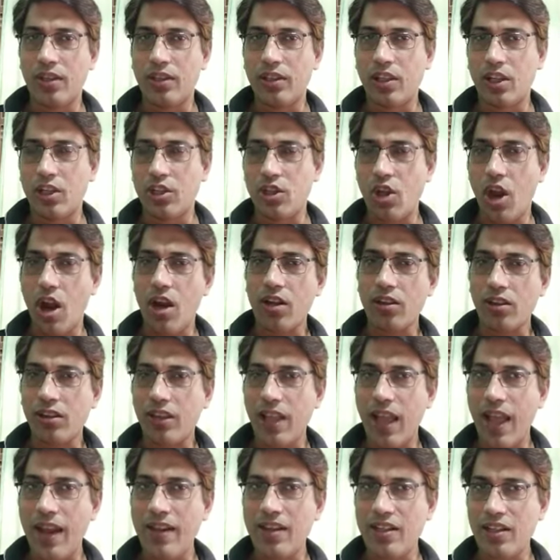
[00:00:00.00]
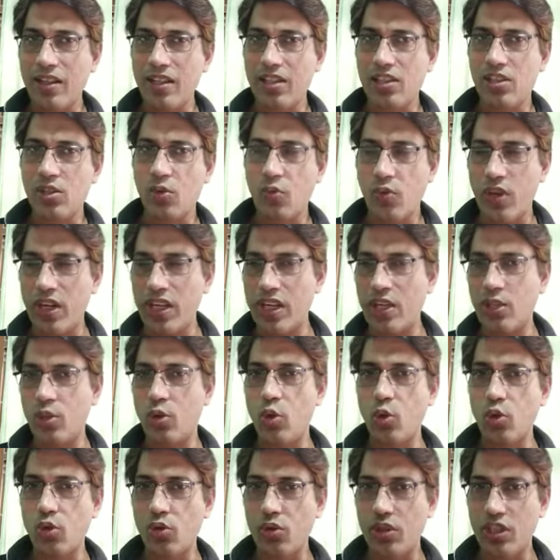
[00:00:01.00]
the Northland is a very
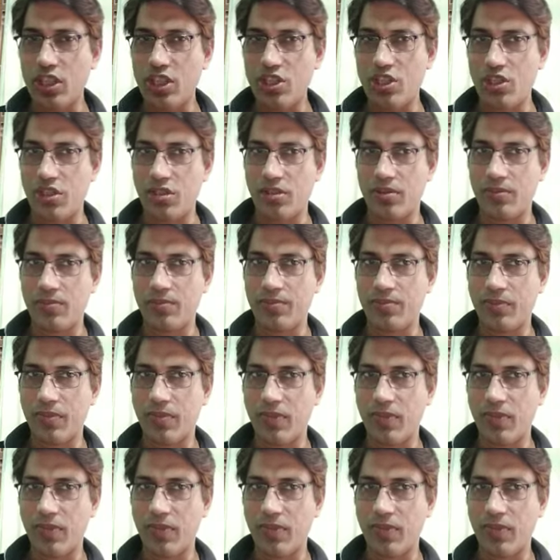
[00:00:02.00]
cold region,